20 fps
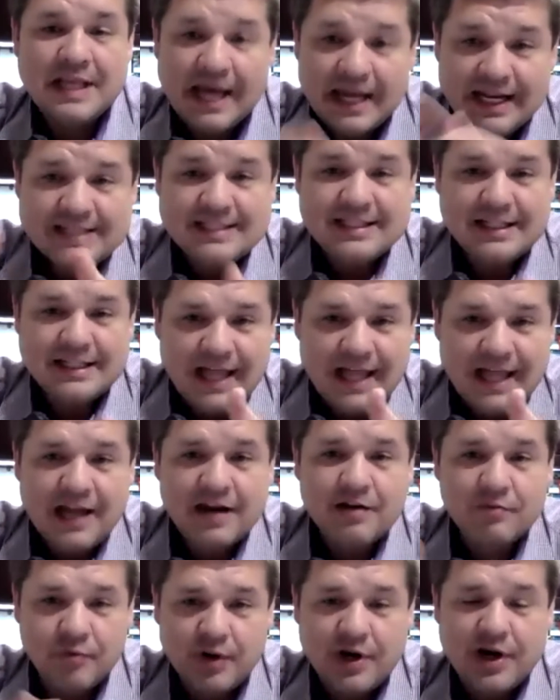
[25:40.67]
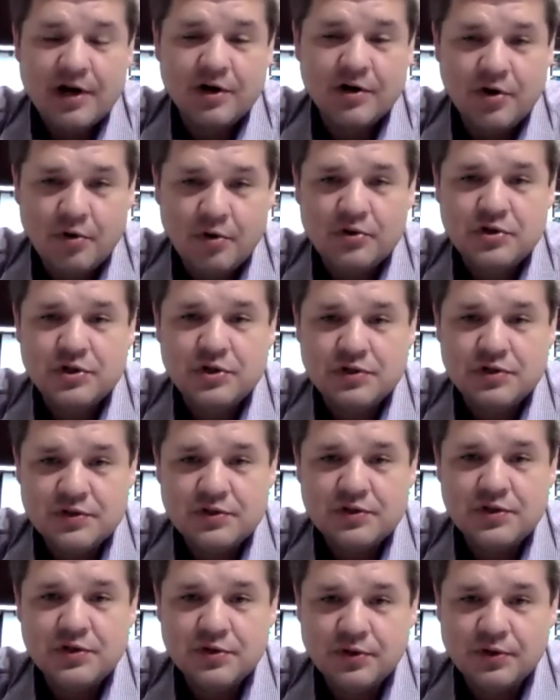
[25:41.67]
That is a lot of what our coaches
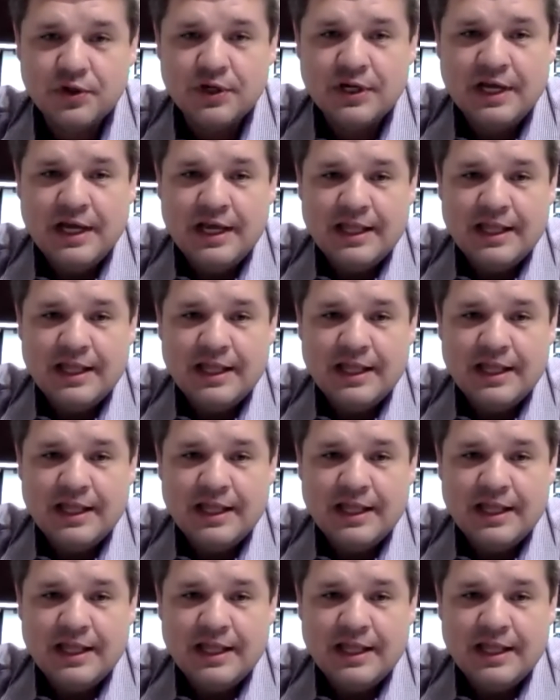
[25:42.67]
do.